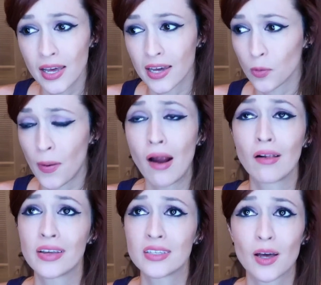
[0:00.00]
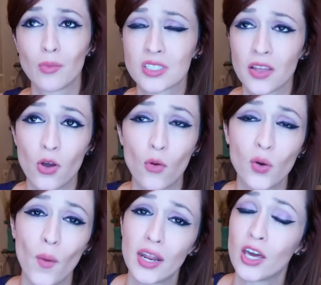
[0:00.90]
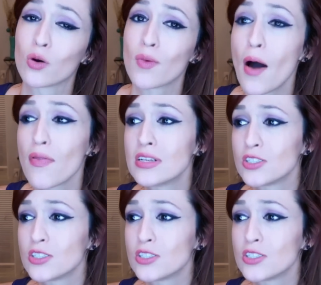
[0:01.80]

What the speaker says: And apparently, someone said the only way to get around this,